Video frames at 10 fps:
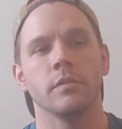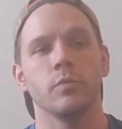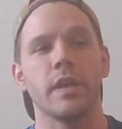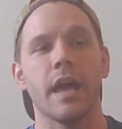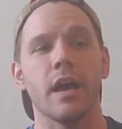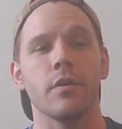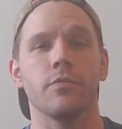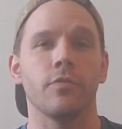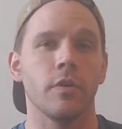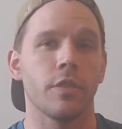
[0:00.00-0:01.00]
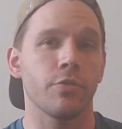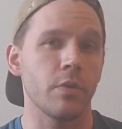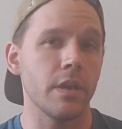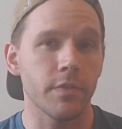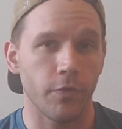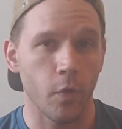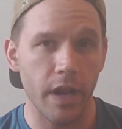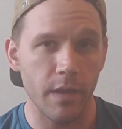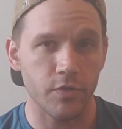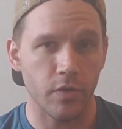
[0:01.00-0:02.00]
we have 3 of the 4
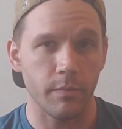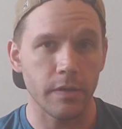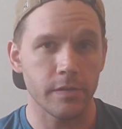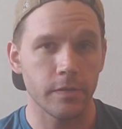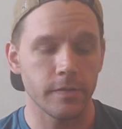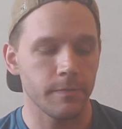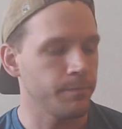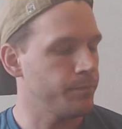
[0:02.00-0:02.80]
hamstring muscles.